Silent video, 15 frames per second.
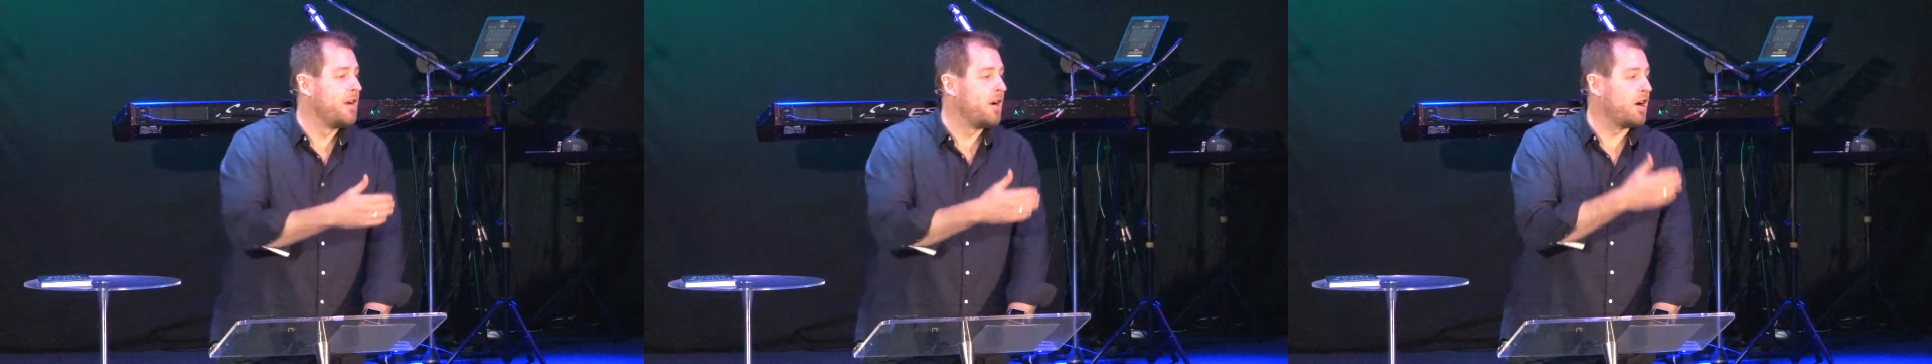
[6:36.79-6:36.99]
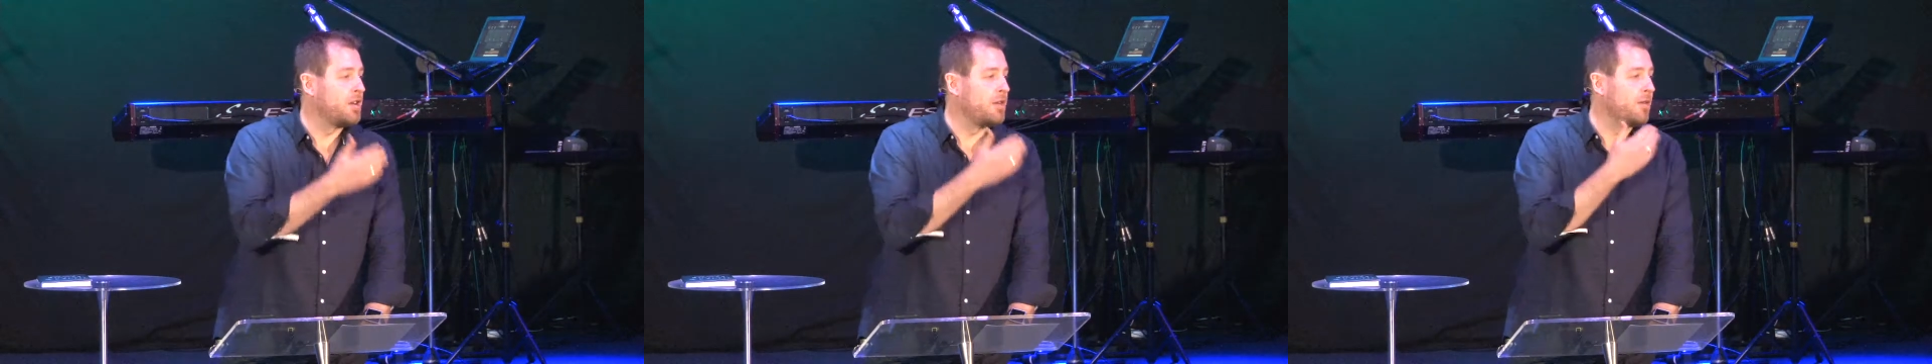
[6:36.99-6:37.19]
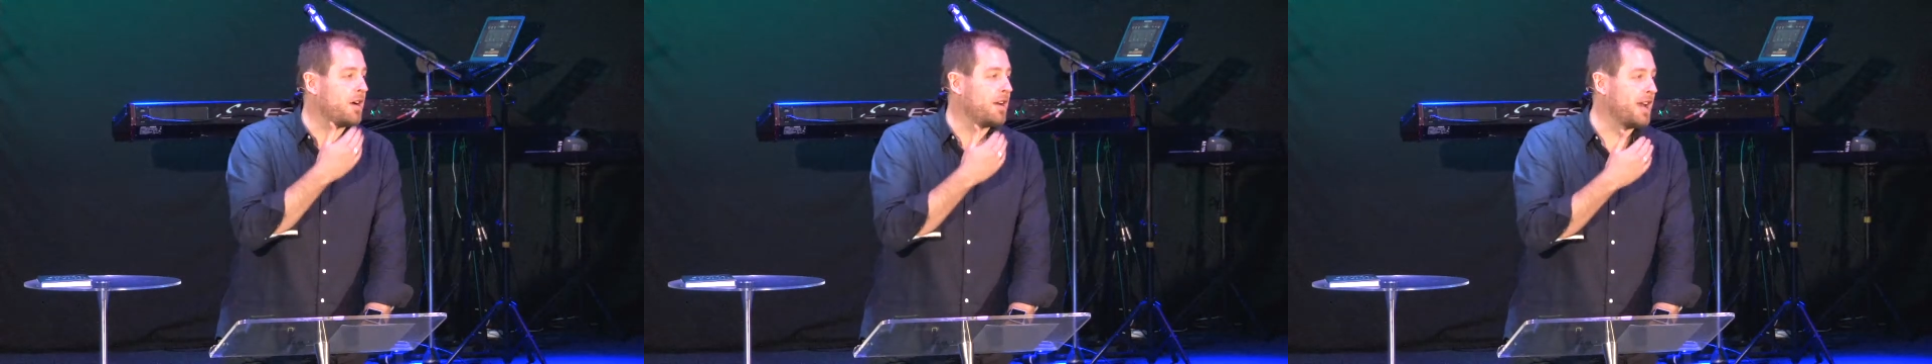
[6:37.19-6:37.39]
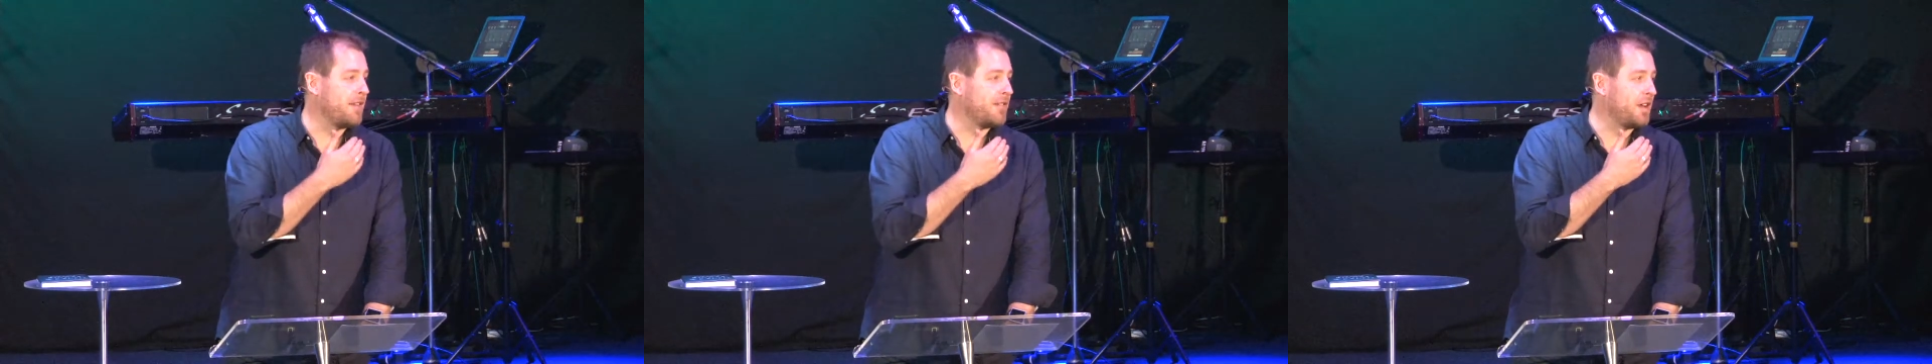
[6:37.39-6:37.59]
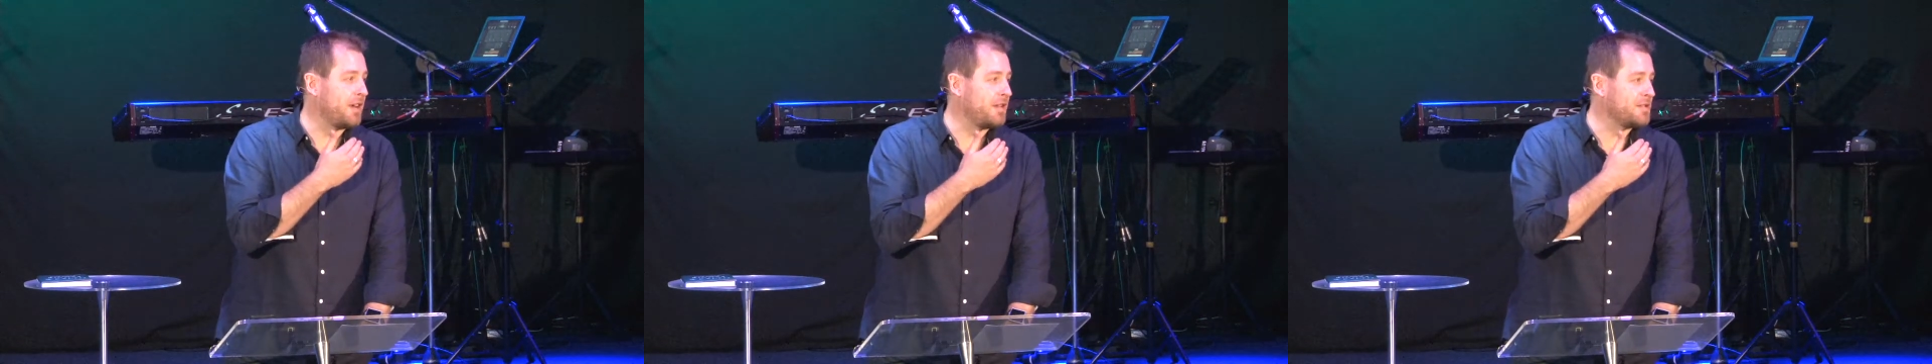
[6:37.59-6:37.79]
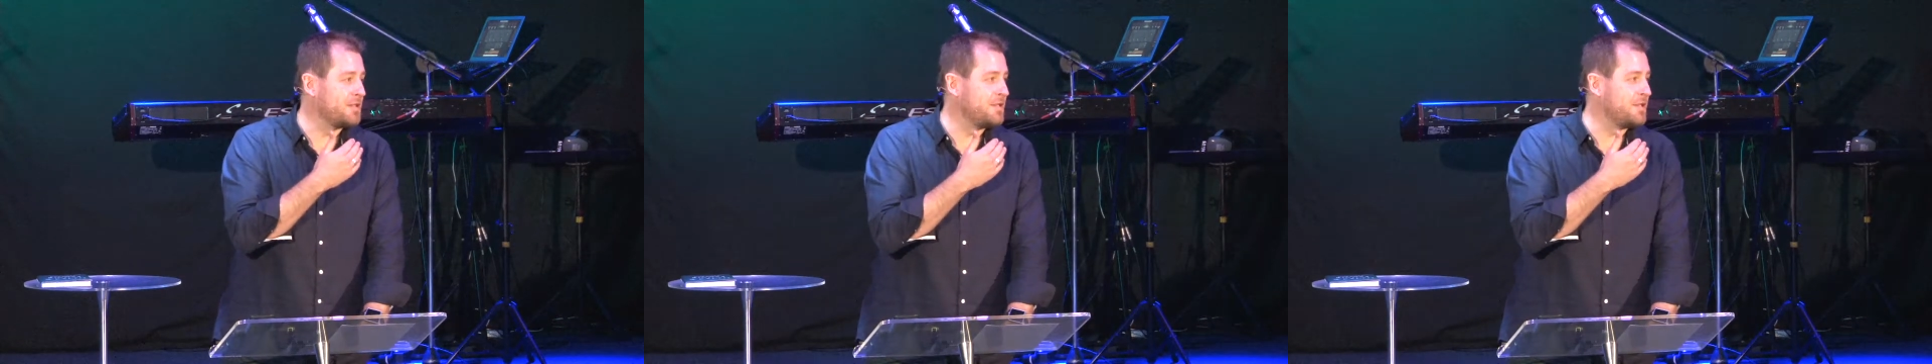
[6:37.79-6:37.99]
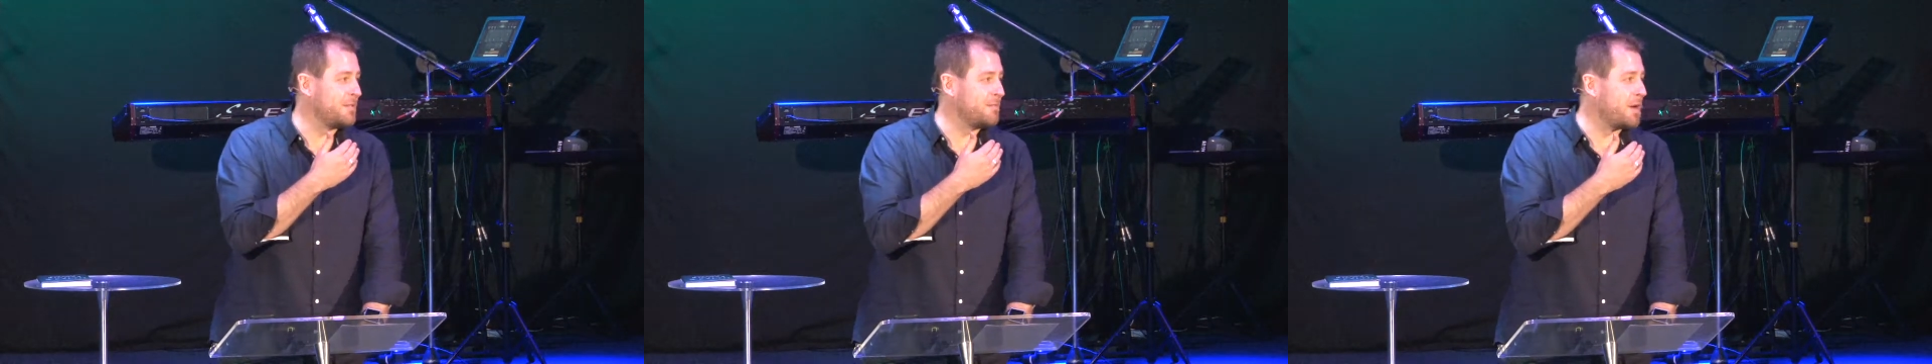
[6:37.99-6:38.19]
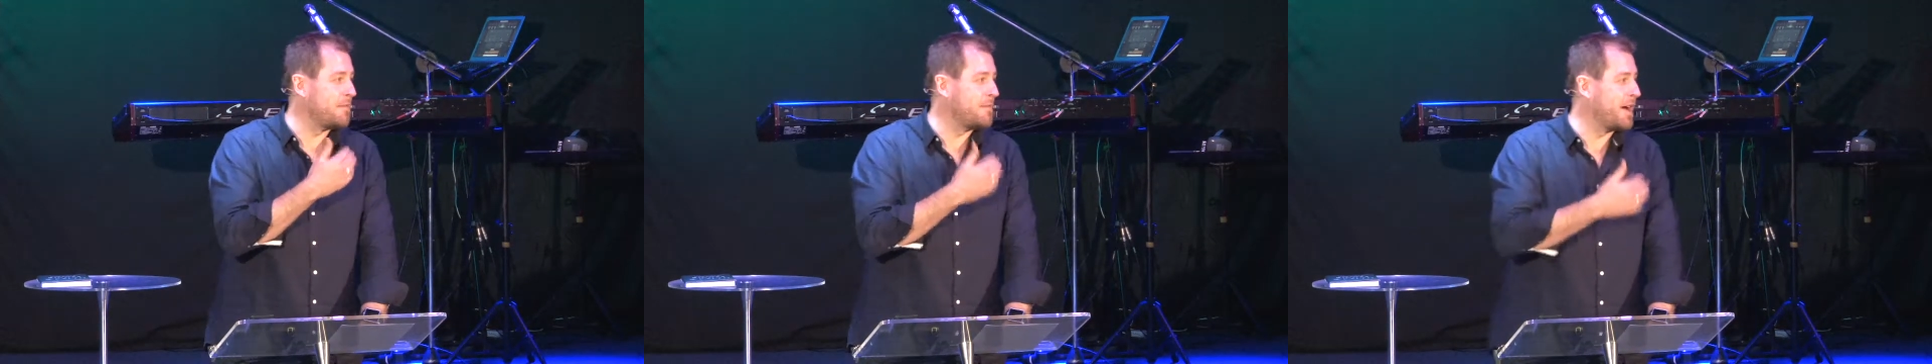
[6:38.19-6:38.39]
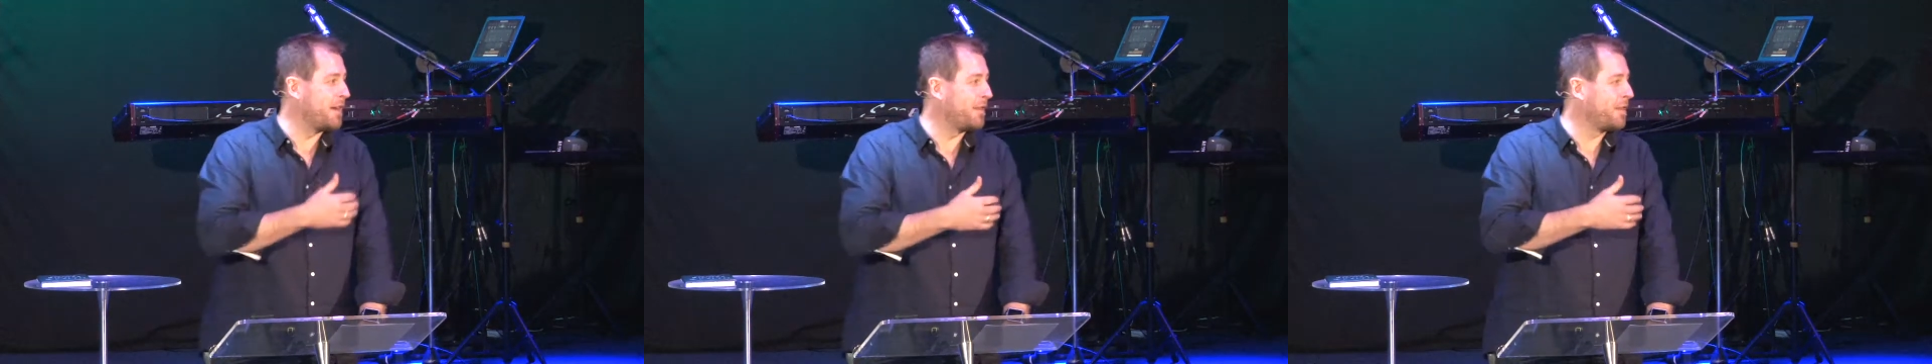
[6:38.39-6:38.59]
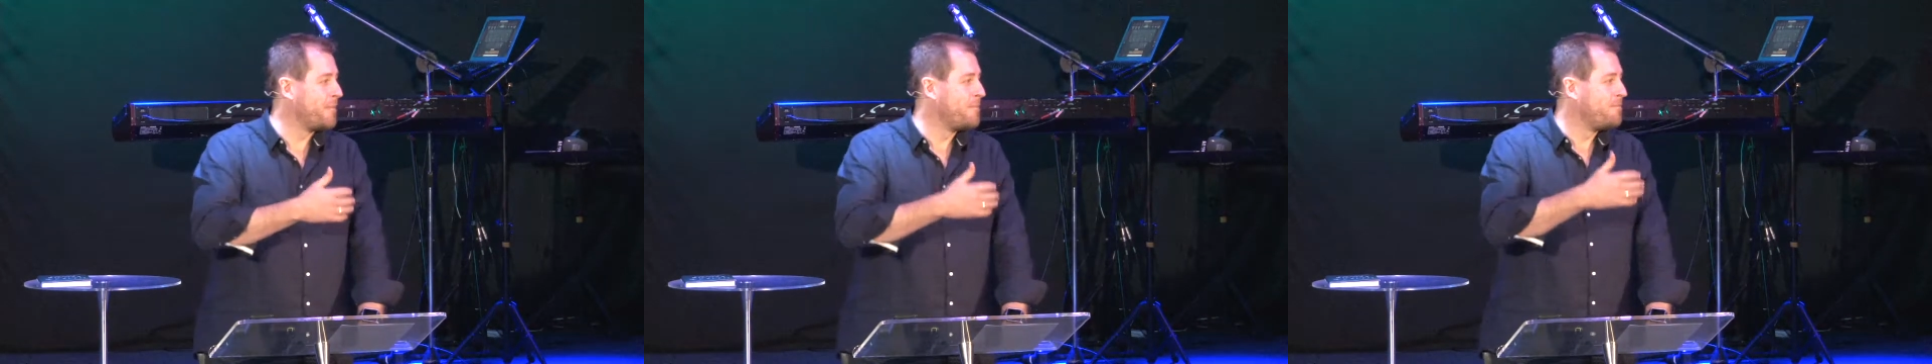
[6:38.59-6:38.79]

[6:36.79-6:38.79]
I knew I'd have a lozenge in my mouth,